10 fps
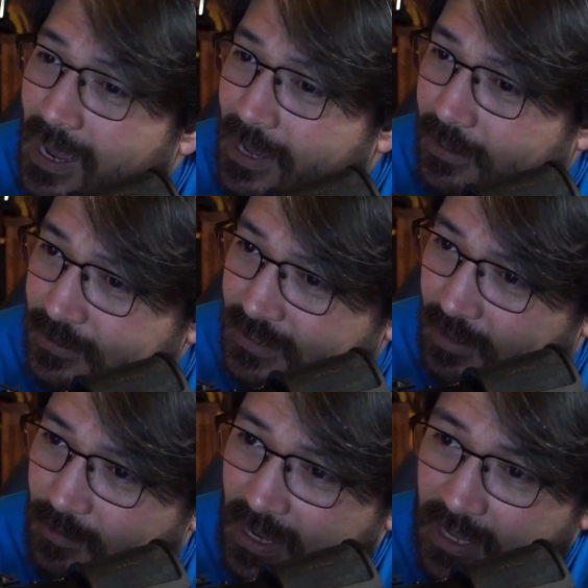I held
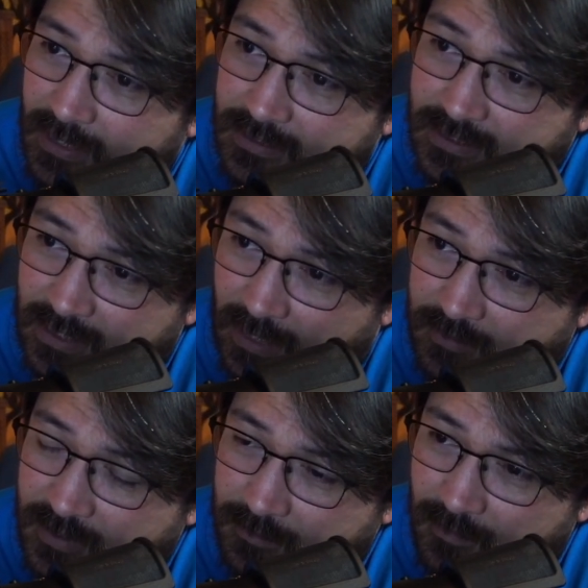down my head and
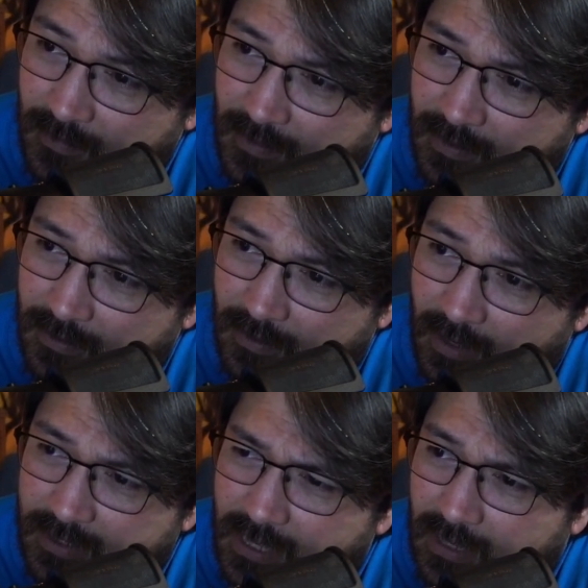slept.
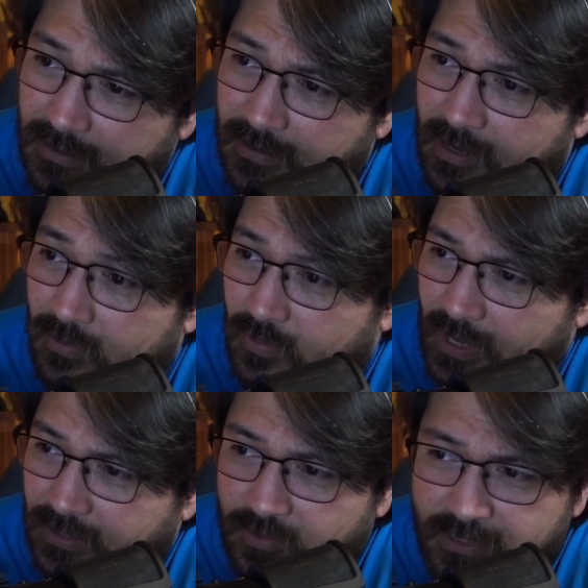Again I
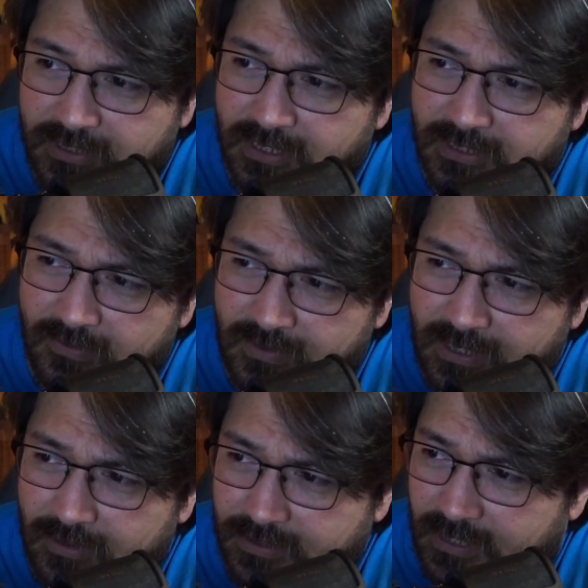waked with a sense of
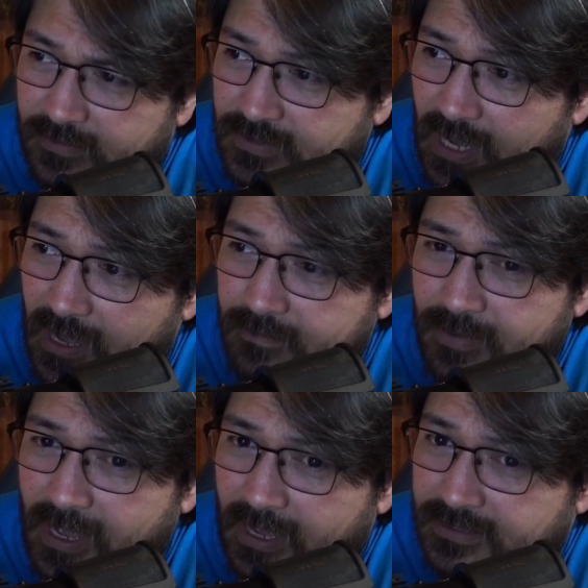guilt and of time
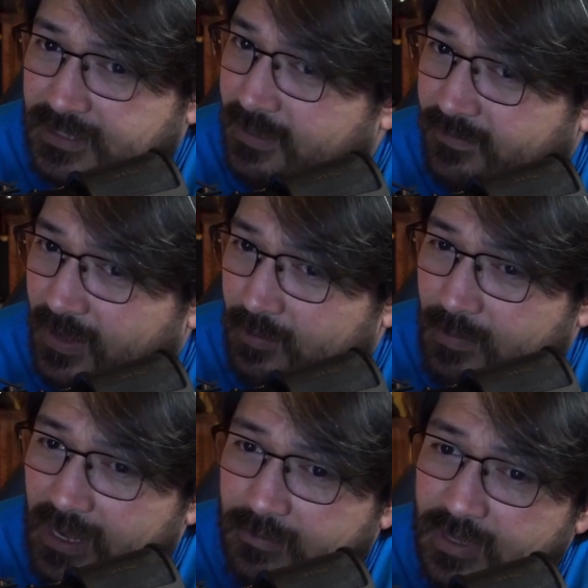past, and found
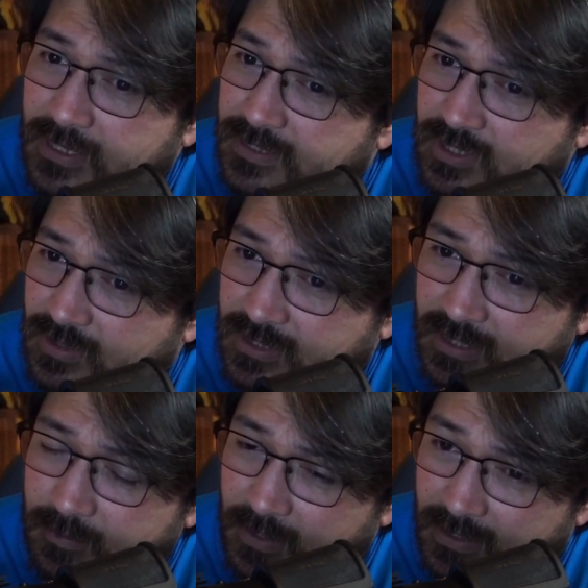Madam Mina still
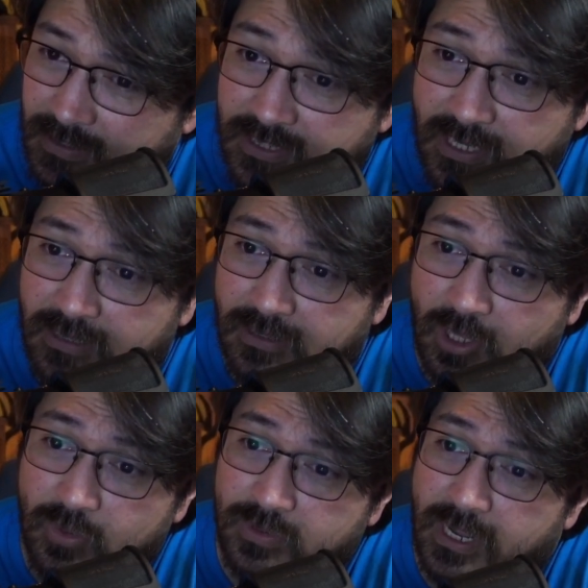sleeping and the sun
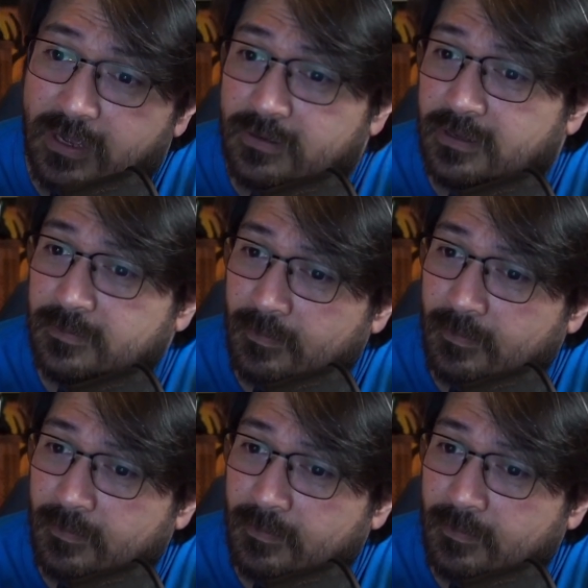low down.